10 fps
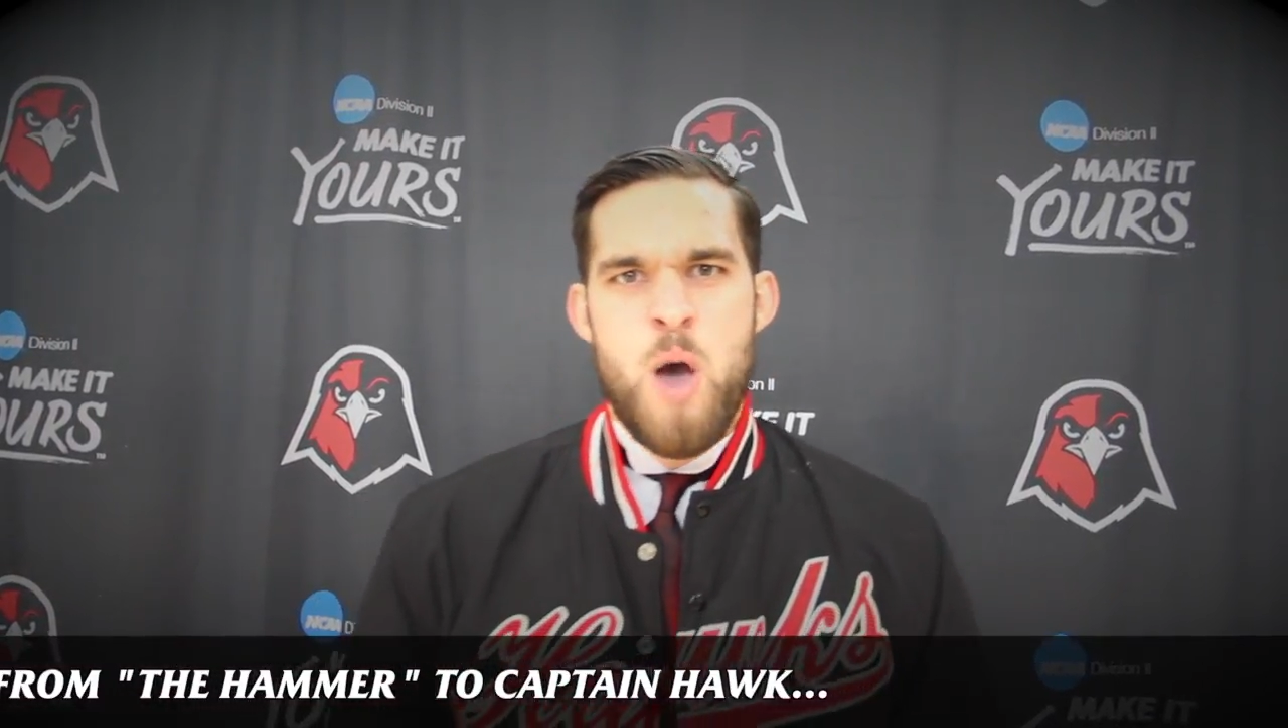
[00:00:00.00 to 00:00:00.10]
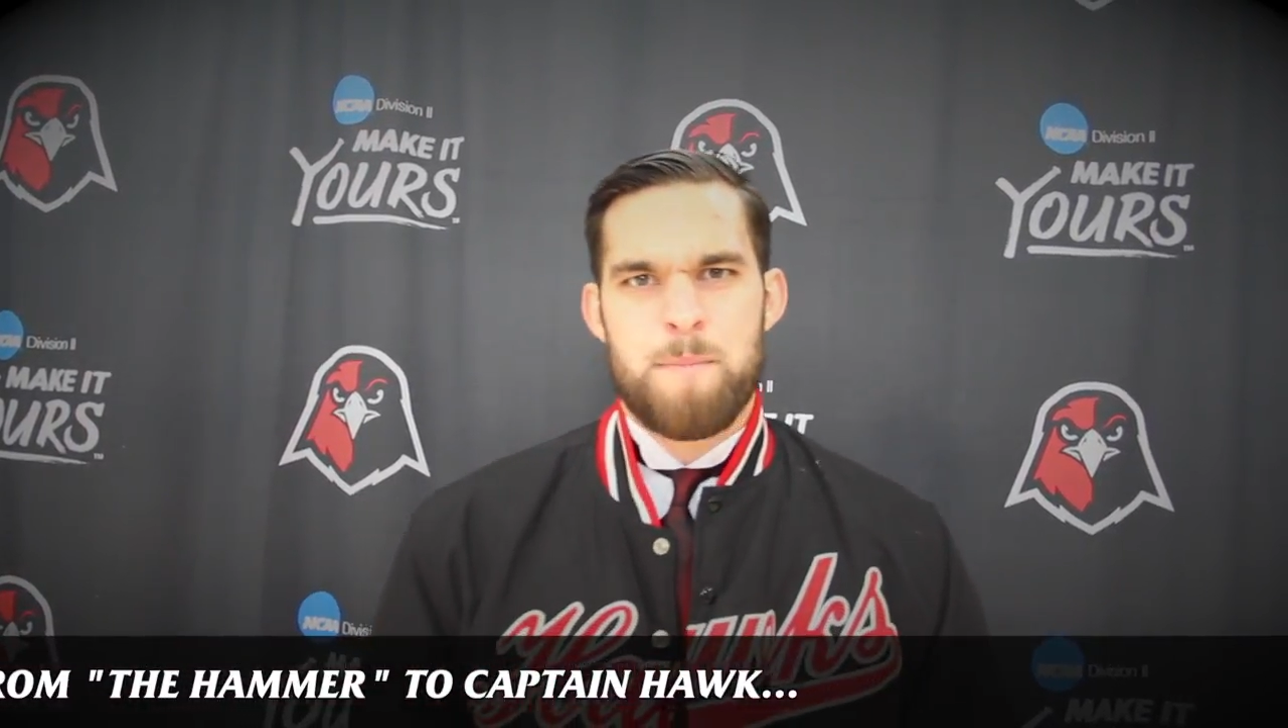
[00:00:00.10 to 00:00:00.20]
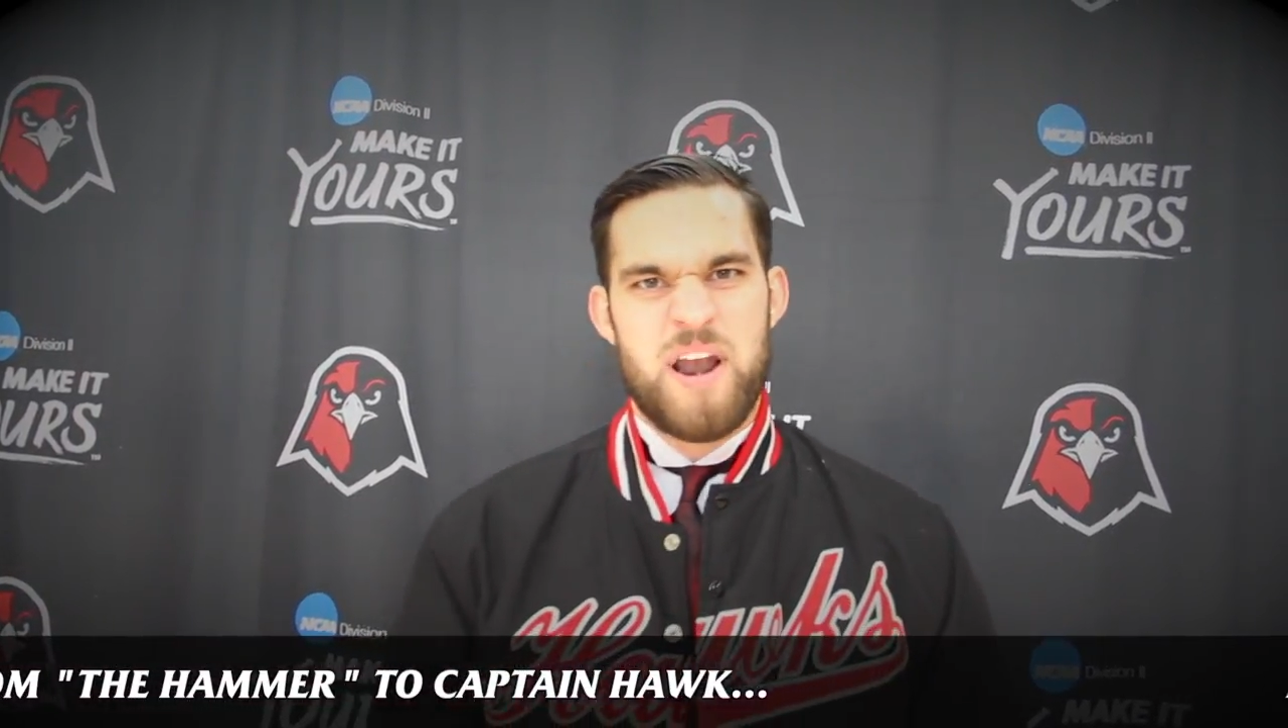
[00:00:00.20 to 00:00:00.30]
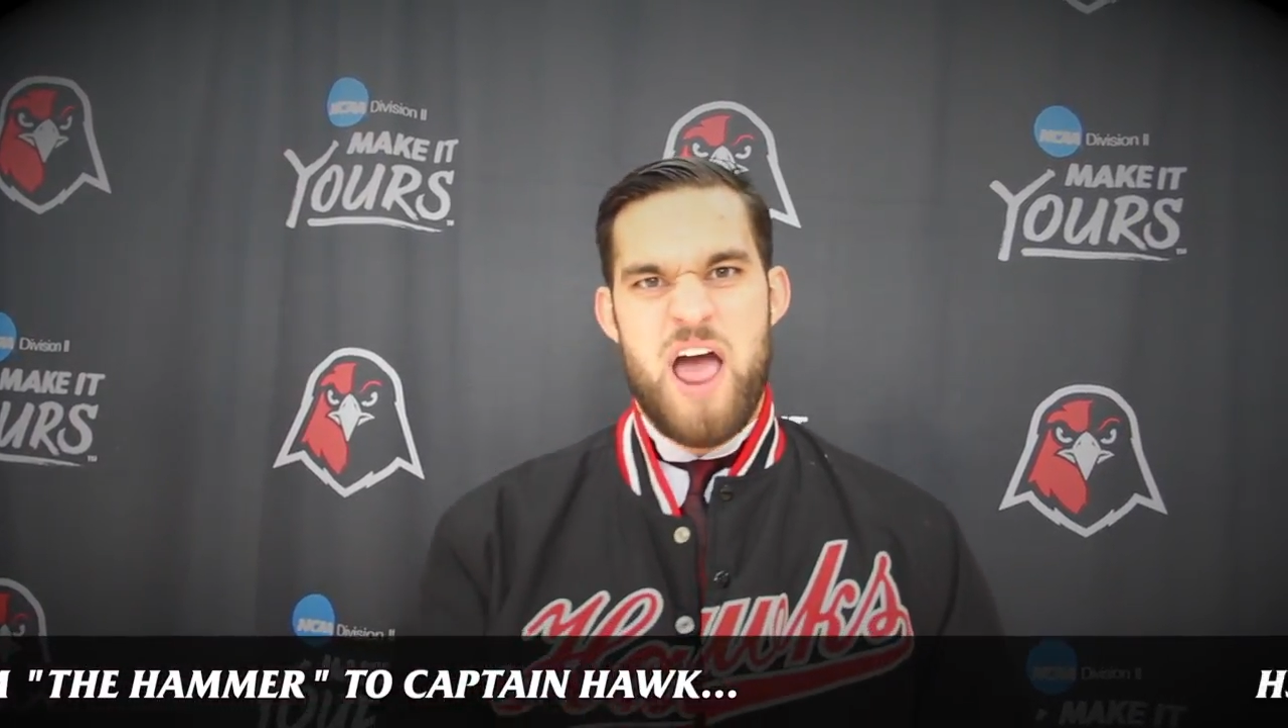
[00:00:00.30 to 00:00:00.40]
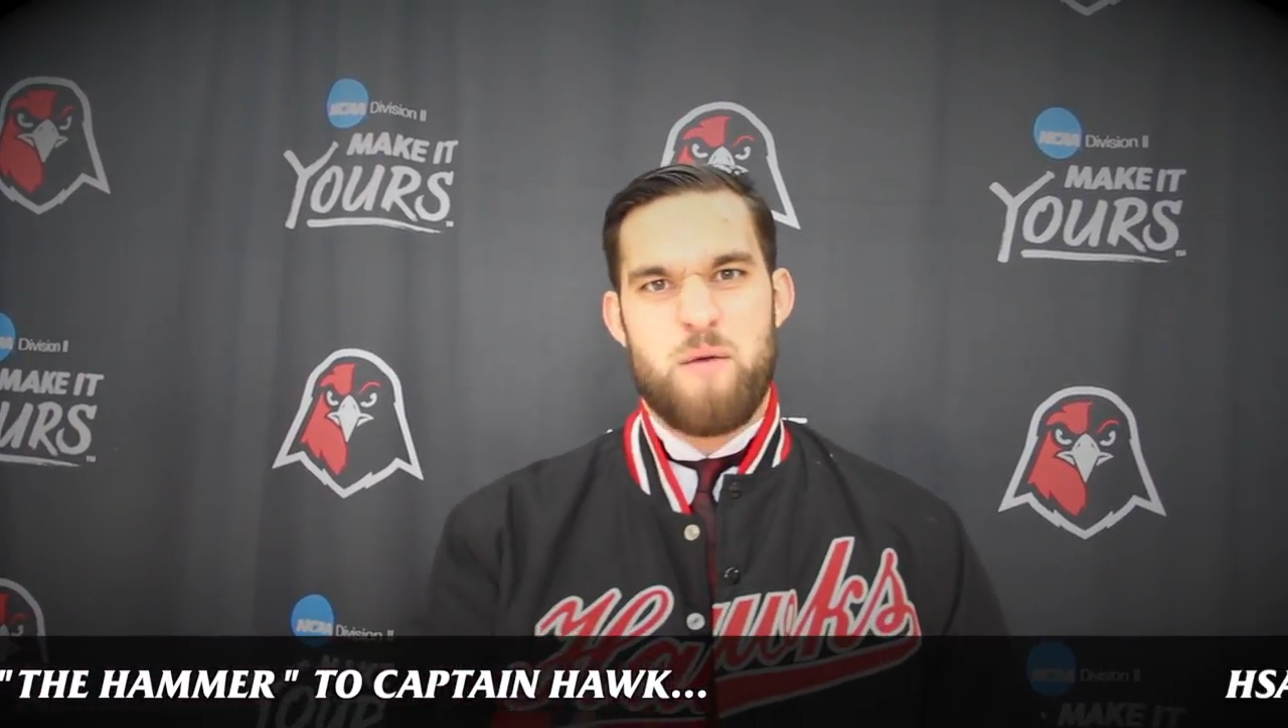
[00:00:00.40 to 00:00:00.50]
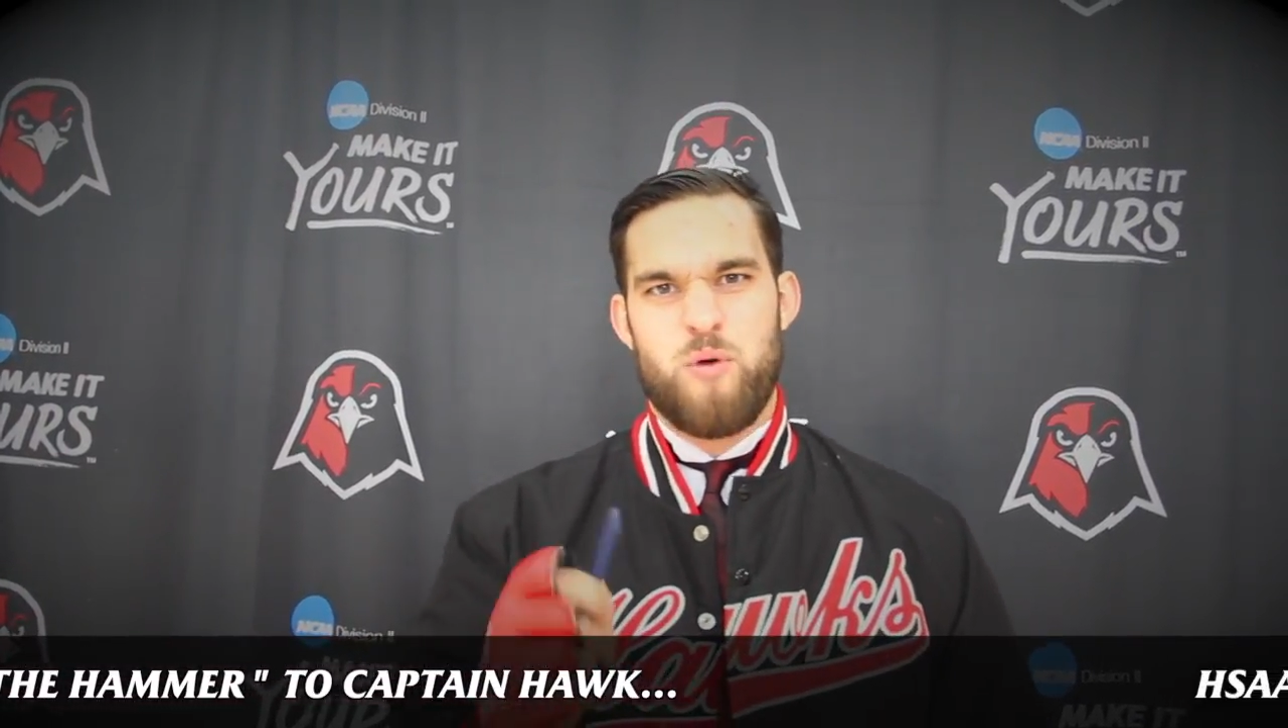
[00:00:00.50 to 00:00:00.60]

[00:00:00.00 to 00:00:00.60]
but at